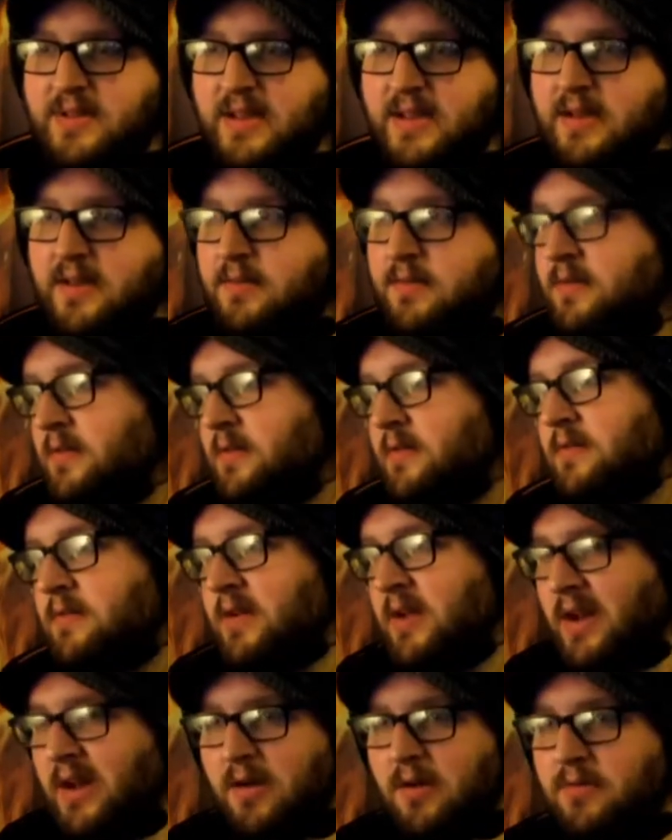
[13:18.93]
Like,
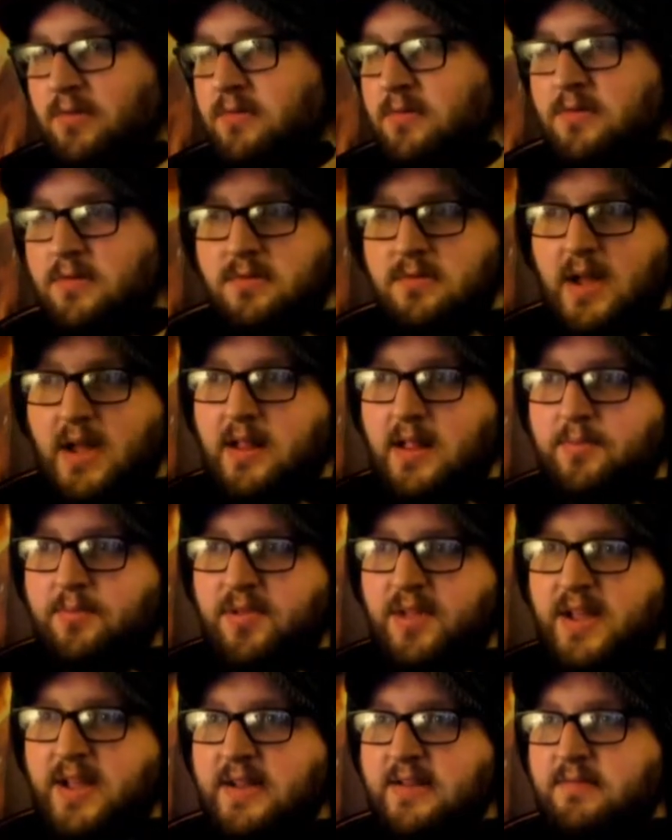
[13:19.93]
you know, I like
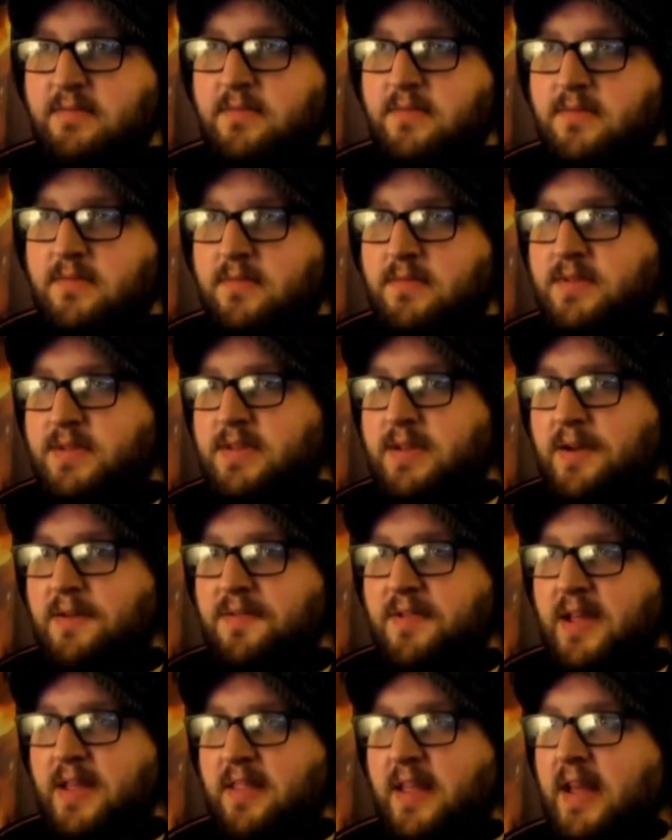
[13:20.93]
playing
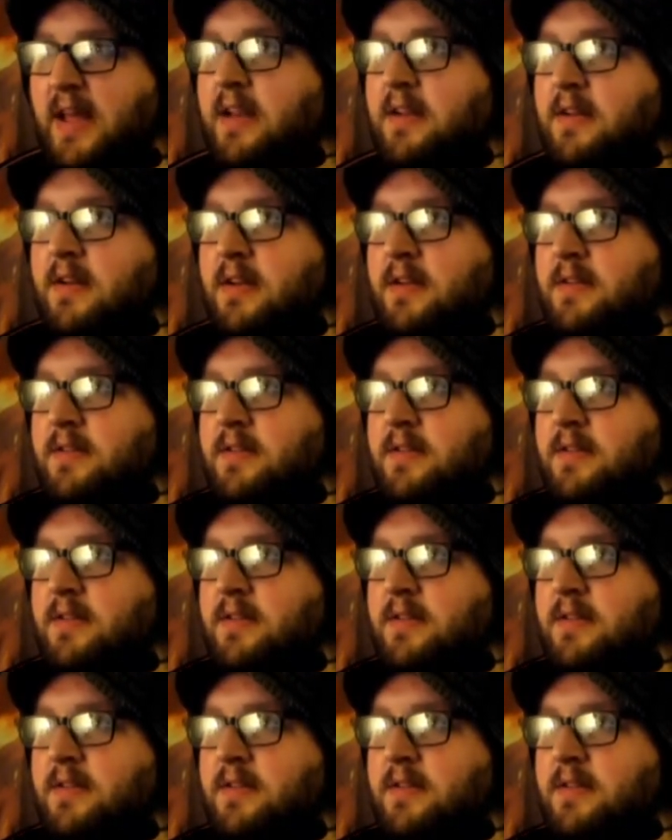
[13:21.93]
stuff like that.